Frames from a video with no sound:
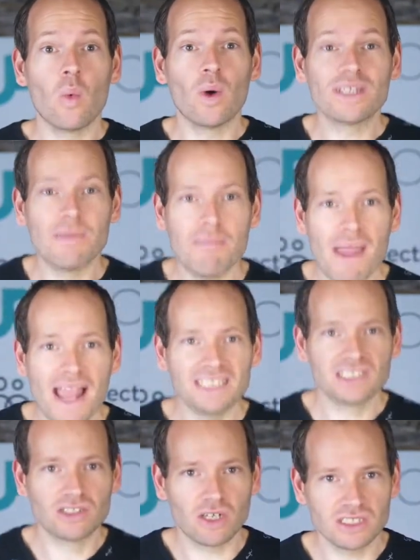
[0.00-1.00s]
what the
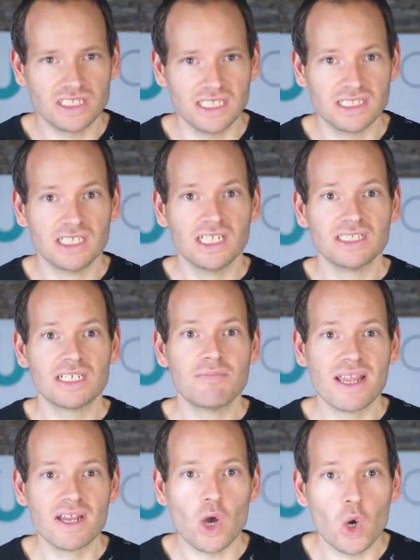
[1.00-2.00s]
magic touch is that
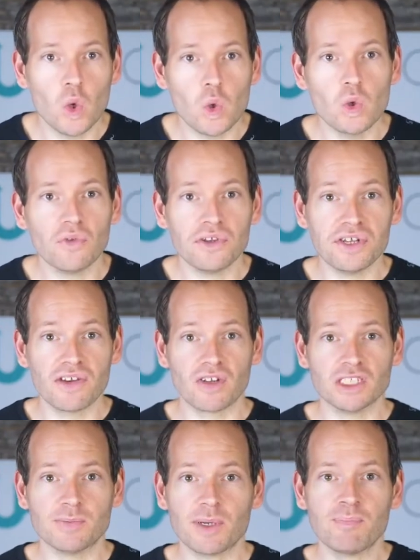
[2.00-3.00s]
made all the
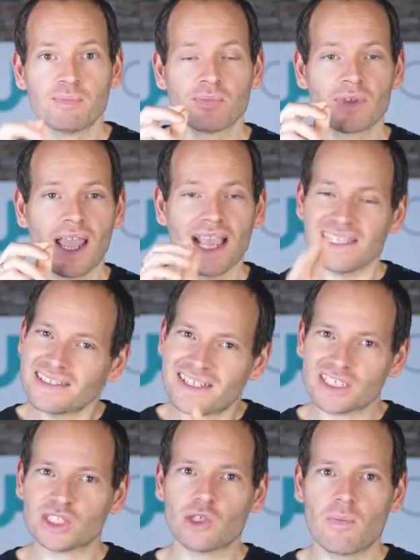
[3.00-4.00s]
difference. But I actually
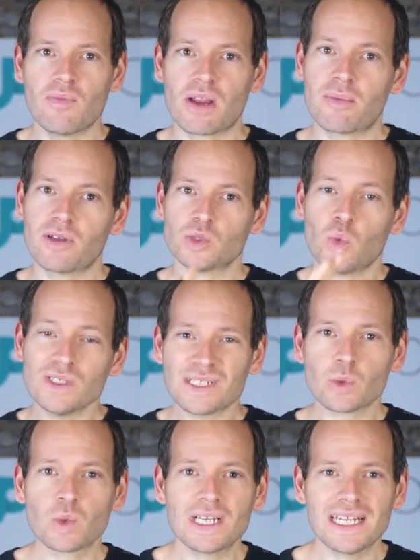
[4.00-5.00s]
didn't stop there, because once I
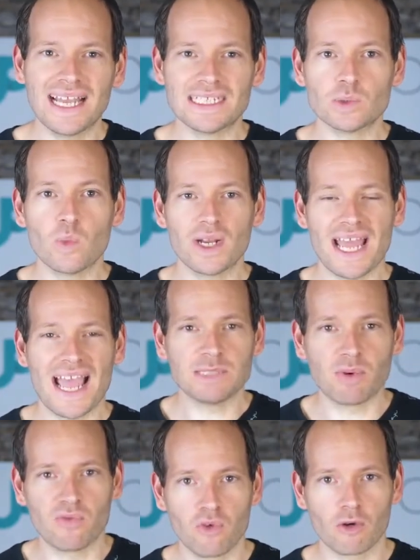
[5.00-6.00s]
realized what ads
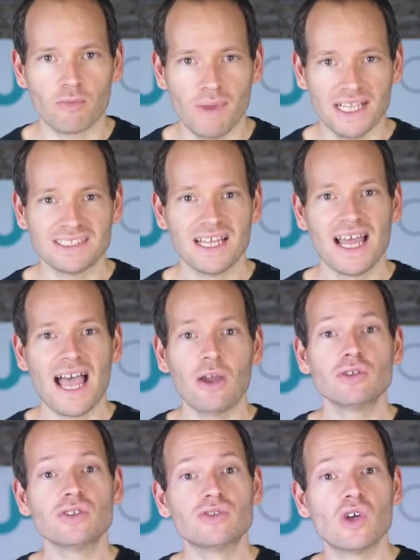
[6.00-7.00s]
perform best, I
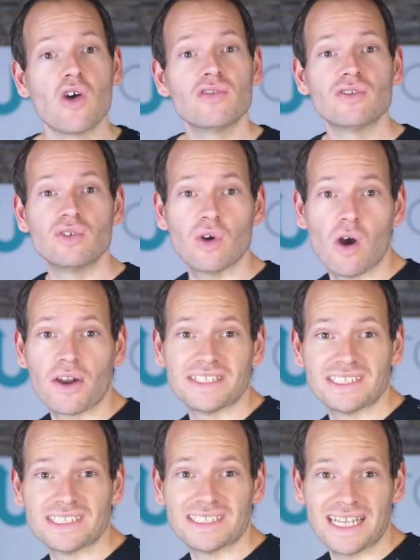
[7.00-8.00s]
also dove into the
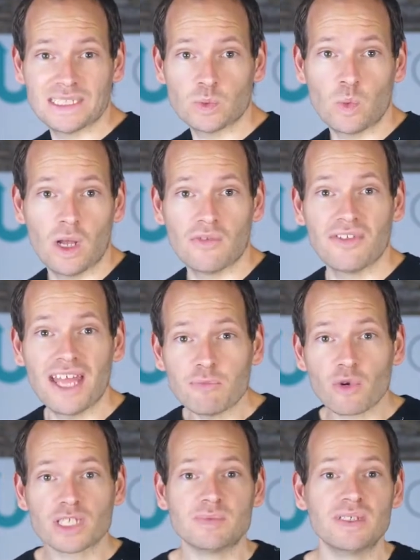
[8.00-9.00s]
audiences as well. And that
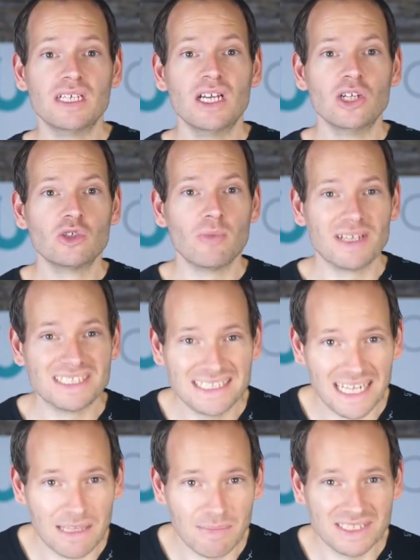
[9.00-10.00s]
brings me to my
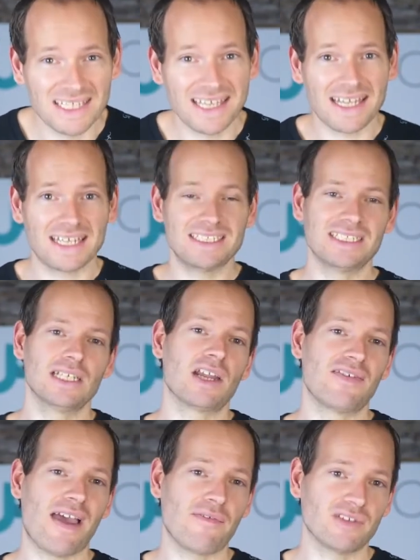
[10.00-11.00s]
second mistake that I see a lot
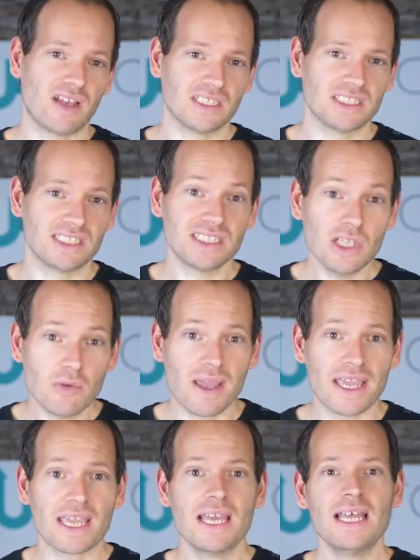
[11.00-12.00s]
of advertisers still
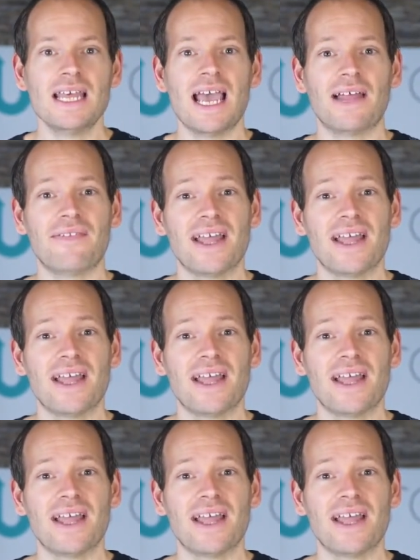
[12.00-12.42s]
make, and